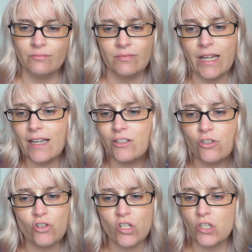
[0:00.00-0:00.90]
next
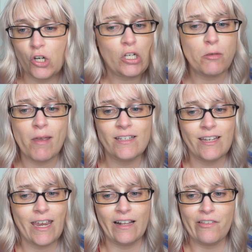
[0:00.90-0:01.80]
you just turn them
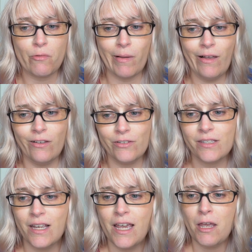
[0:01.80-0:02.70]
into 8 little
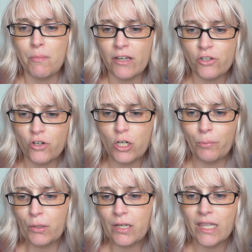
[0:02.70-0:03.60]
balls. Make sure you're
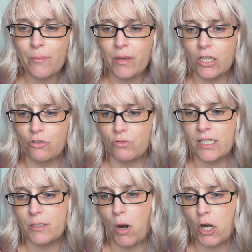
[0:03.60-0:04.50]
putting them on a
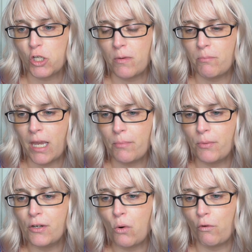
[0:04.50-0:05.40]
greased parchment
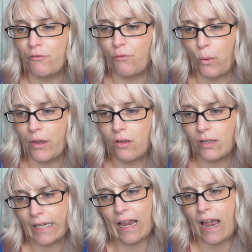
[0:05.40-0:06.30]
paper or foil
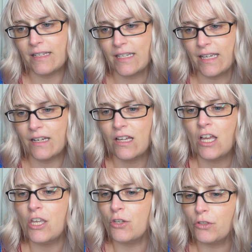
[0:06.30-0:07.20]
like I did.
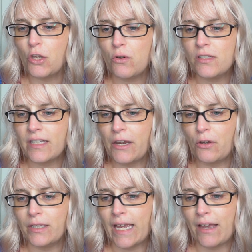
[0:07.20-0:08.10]
You'll notice I
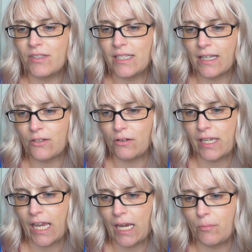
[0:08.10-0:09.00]
only have 6 on
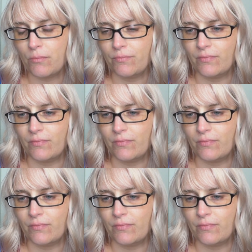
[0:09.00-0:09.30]
camera.